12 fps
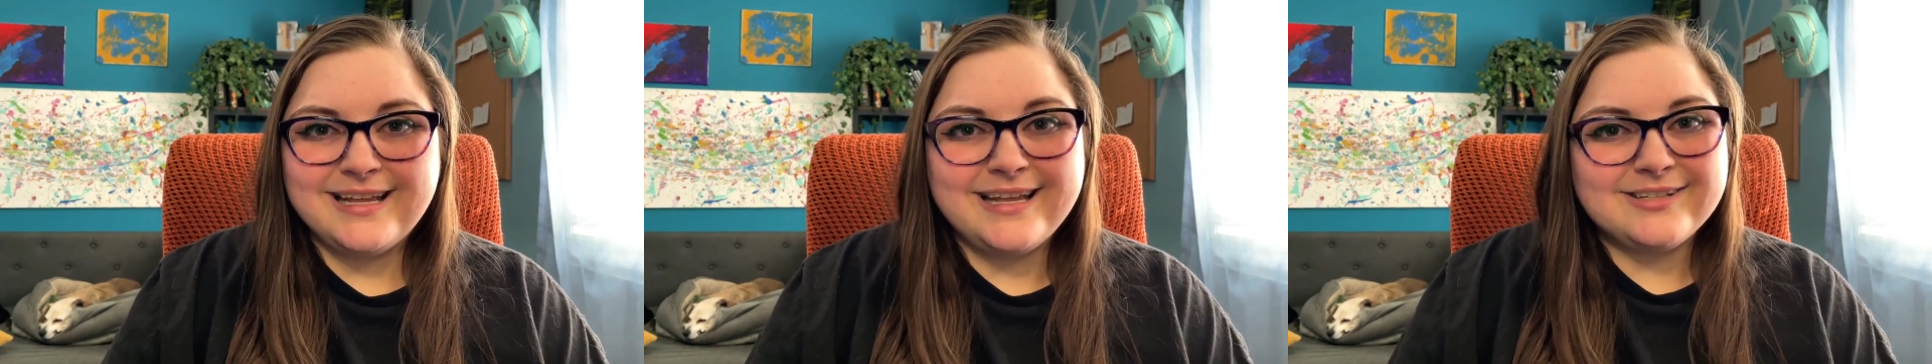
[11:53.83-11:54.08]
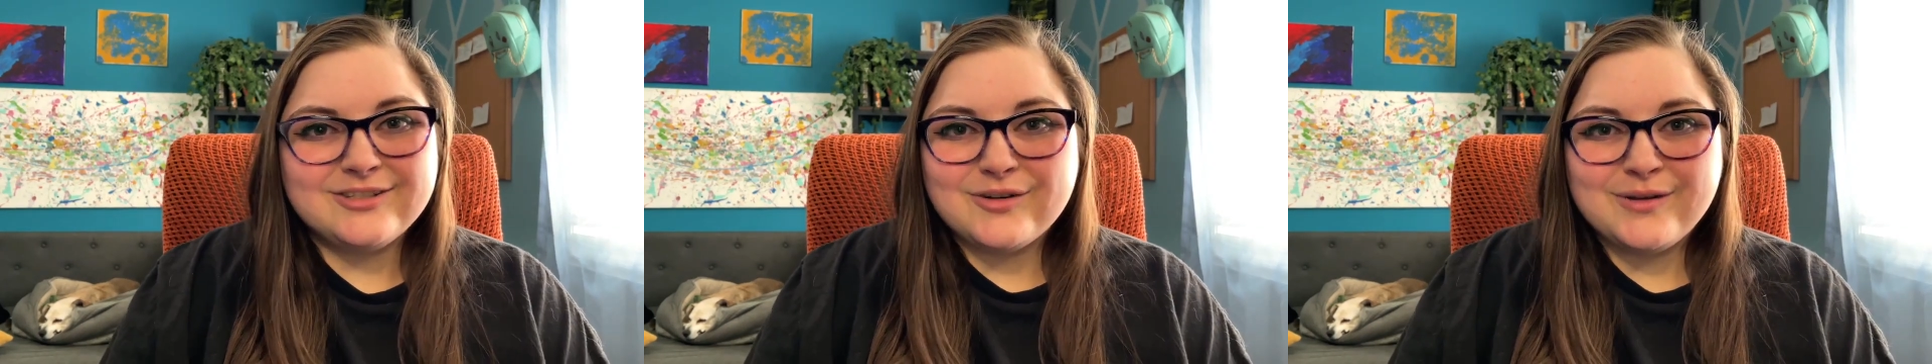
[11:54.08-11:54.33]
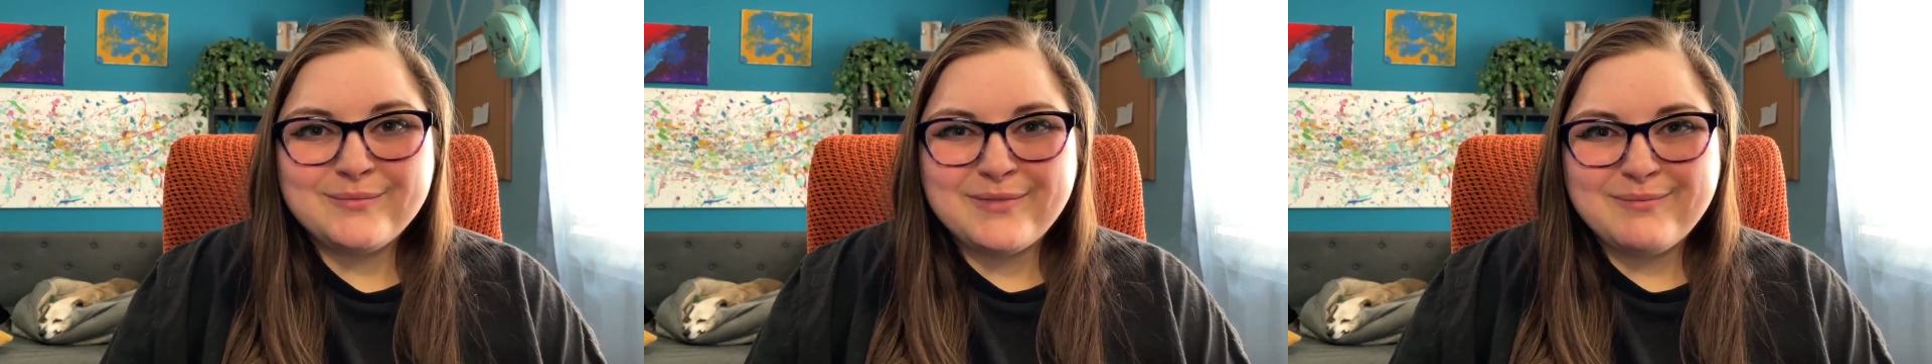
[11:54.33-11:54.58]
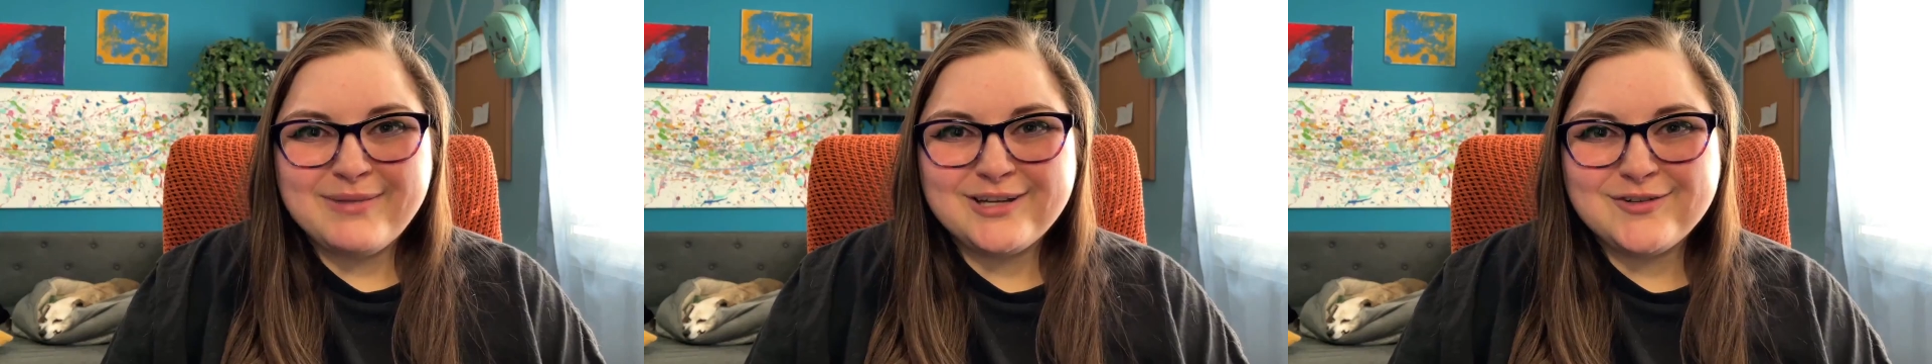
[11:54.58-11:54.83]
and join my
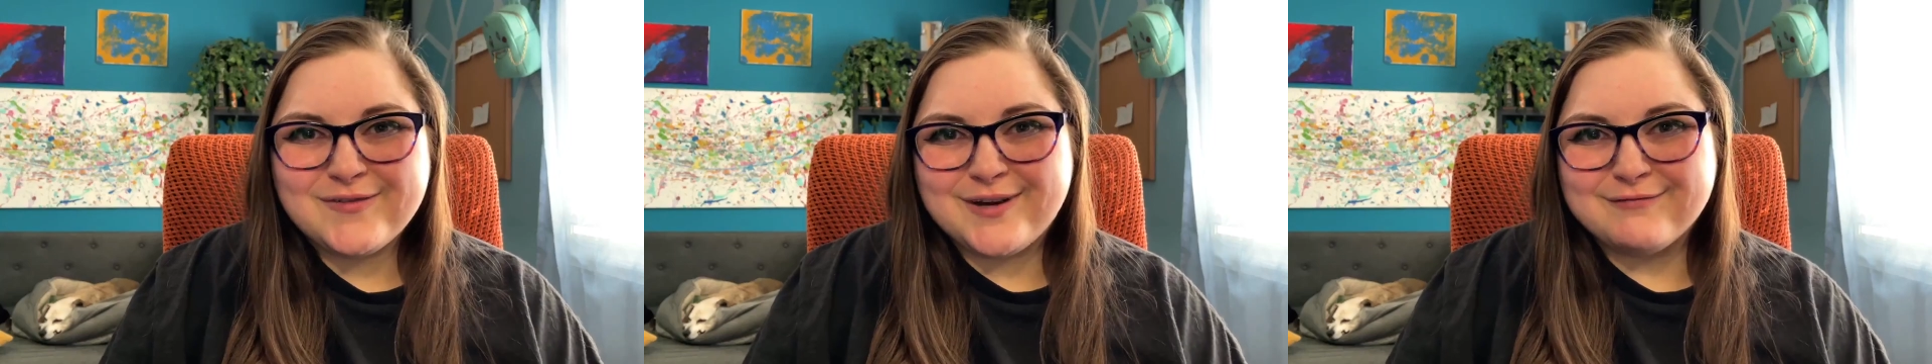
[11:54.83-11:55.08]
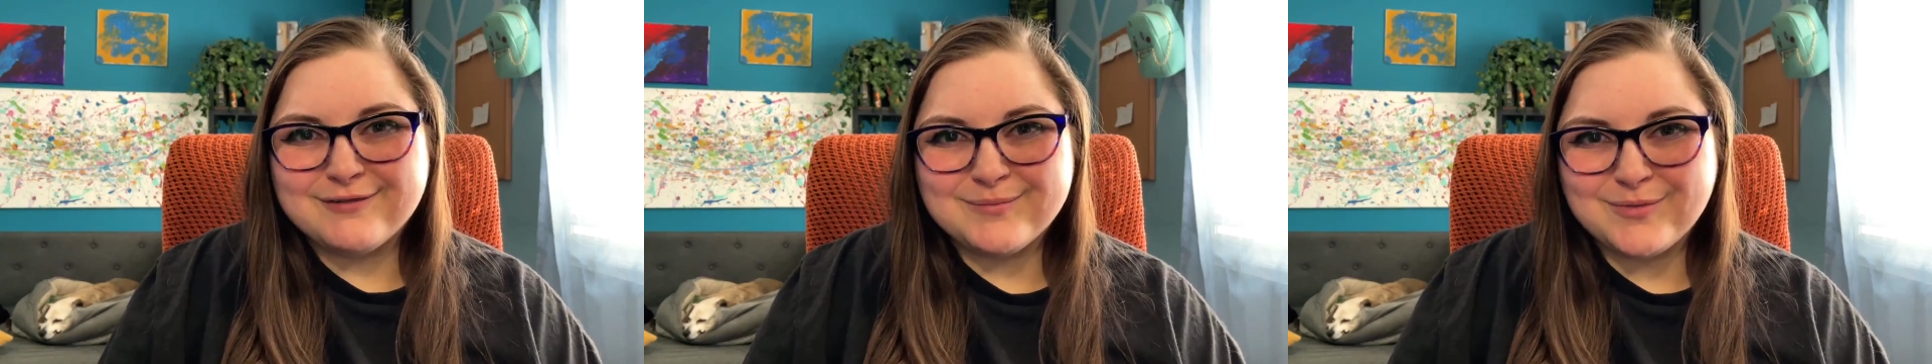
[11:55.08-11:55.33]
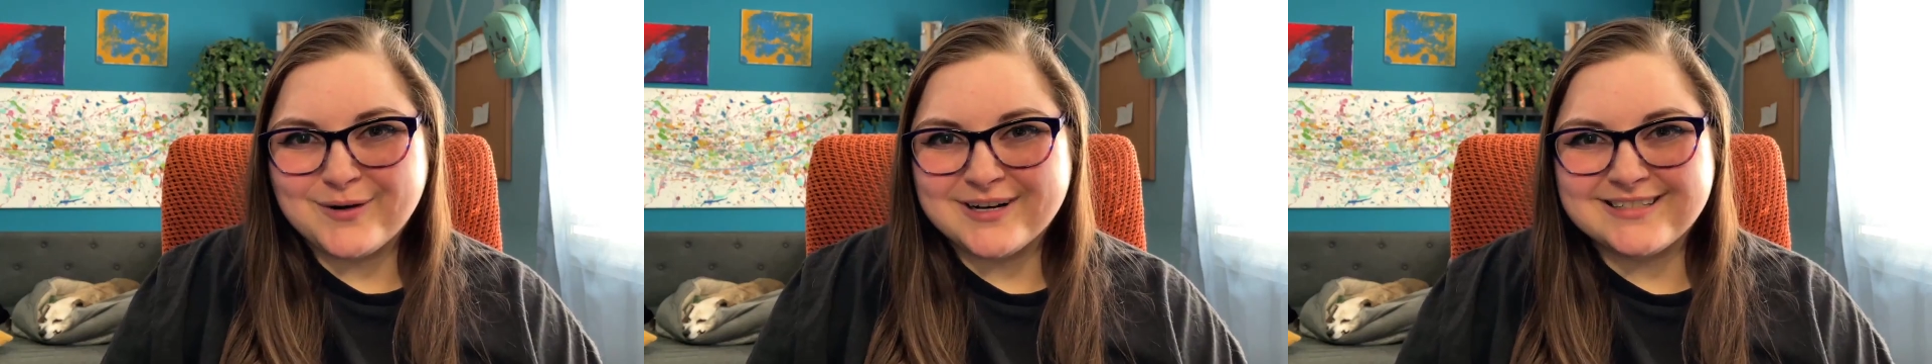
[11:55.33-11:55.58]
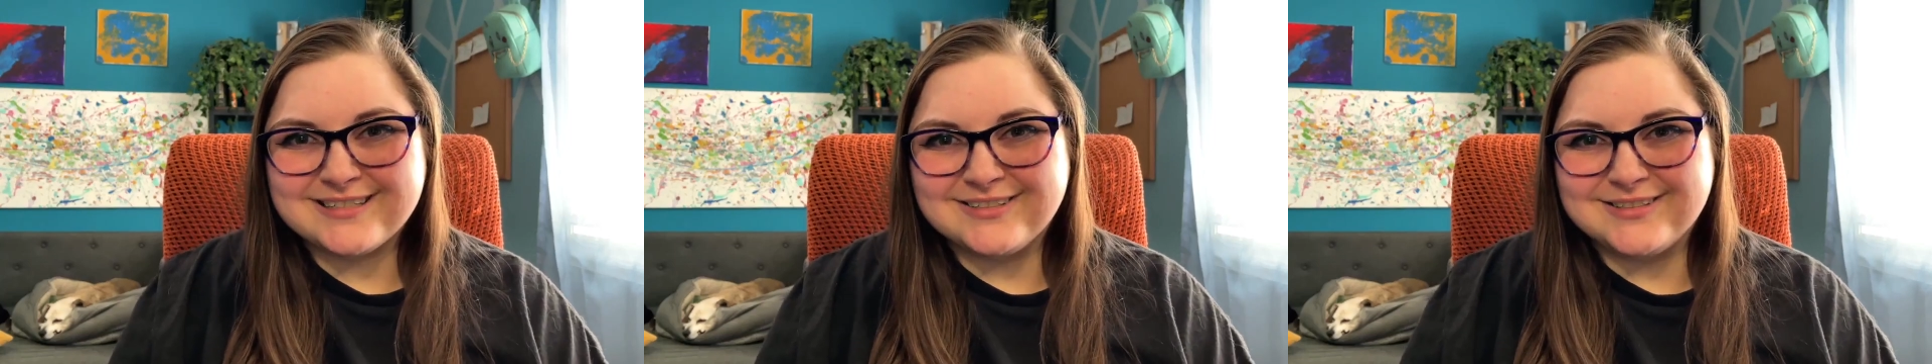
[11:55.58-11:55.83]
Patreon for more
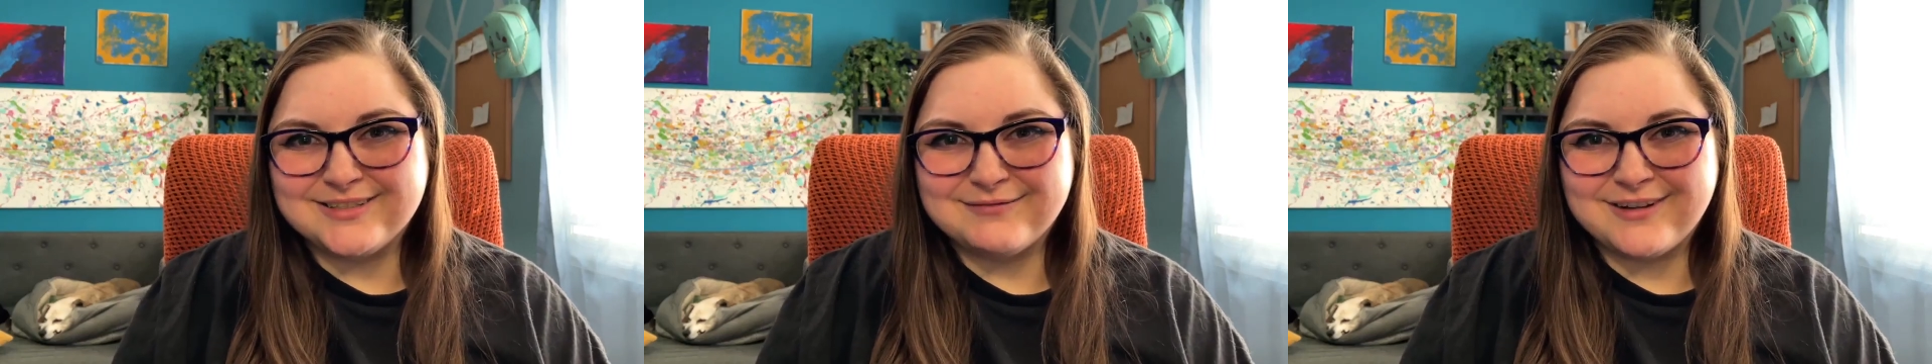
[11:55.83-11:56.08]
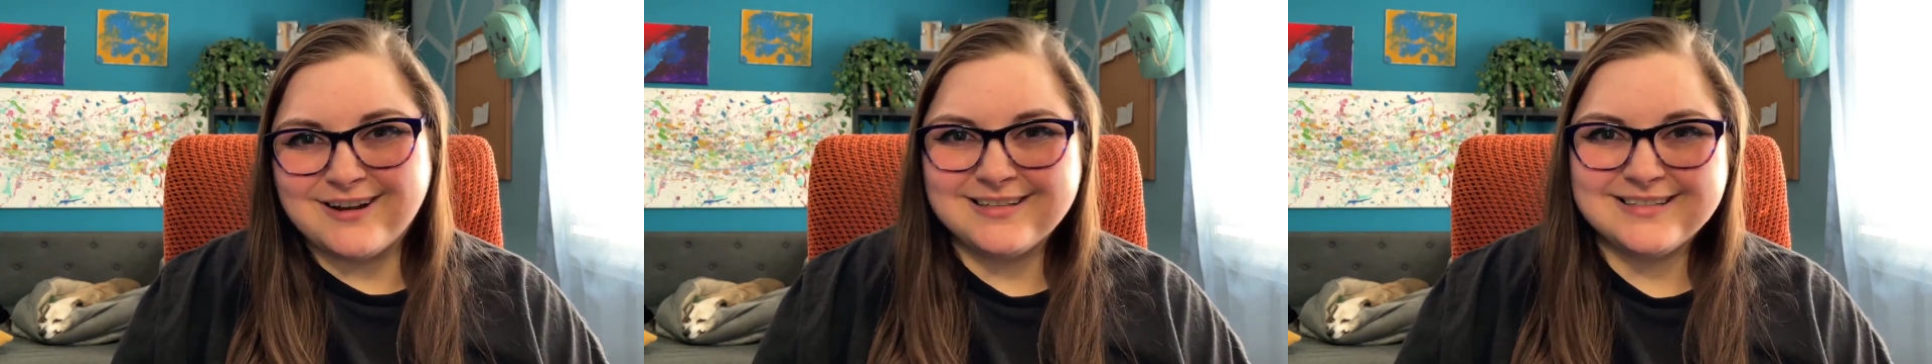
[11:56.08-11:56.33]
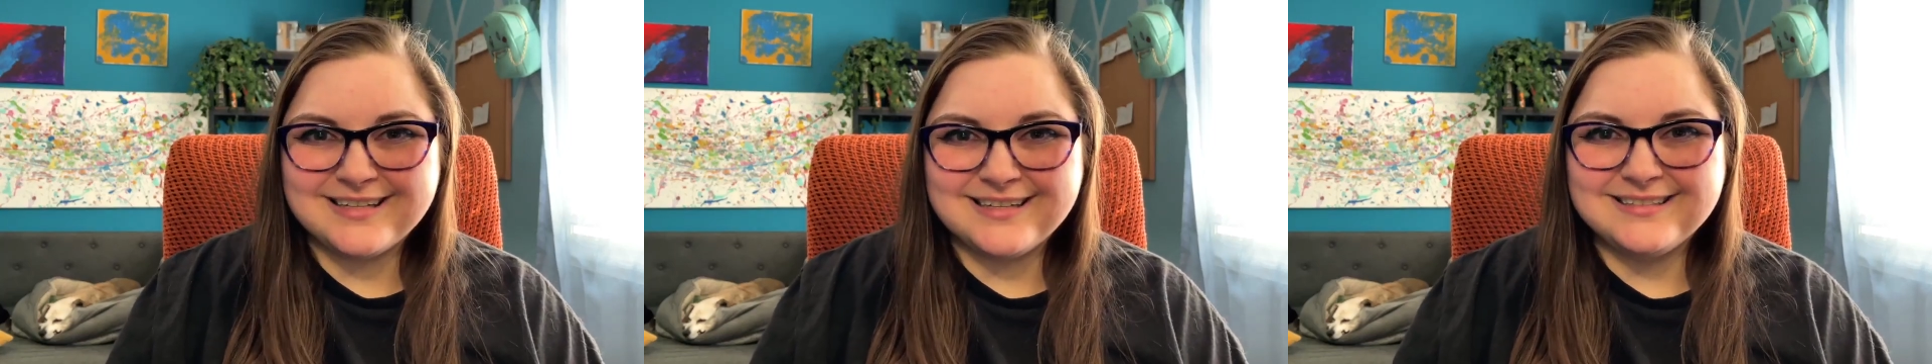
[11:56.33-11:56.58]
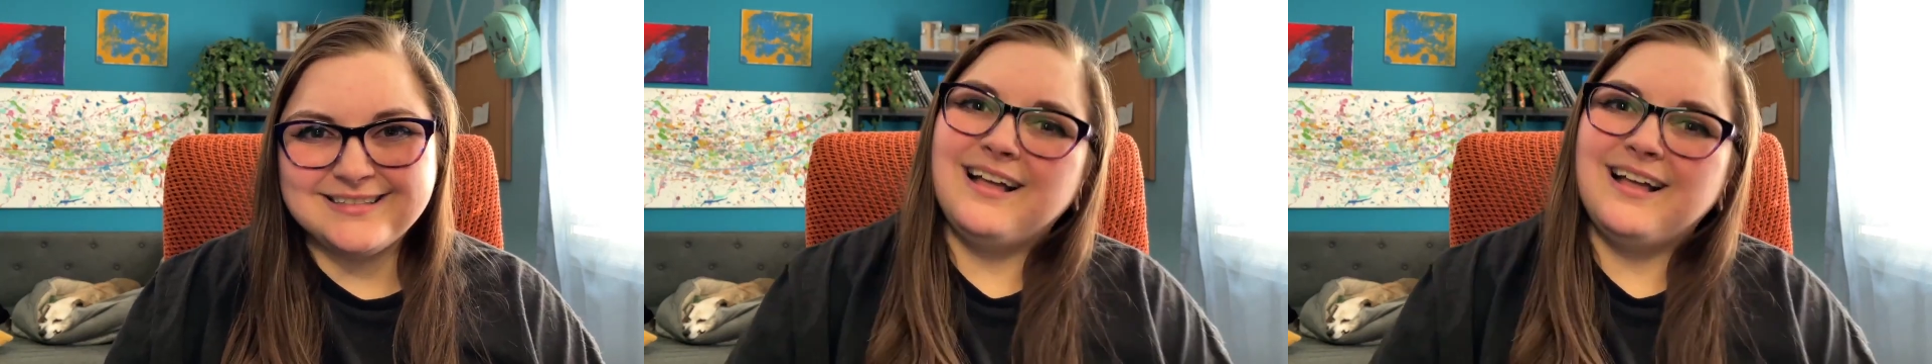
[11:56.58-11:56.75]
exclusive content.